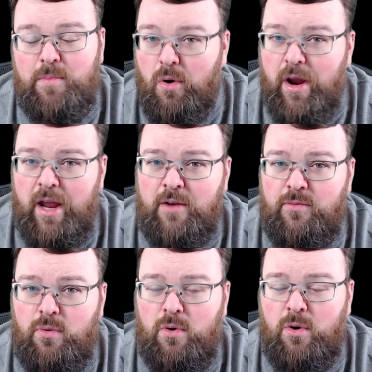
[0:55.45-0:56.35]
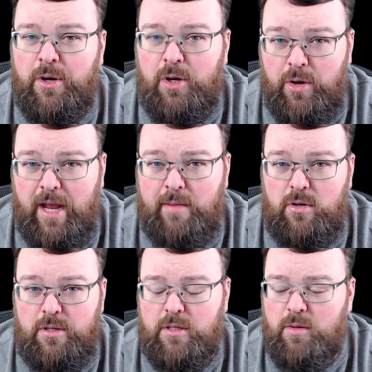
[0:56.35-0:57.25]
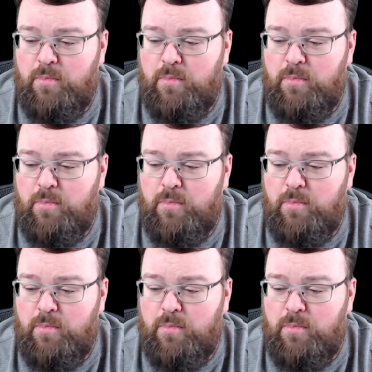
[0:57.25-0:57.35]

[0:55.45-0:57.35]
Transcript: praying for your neighbors.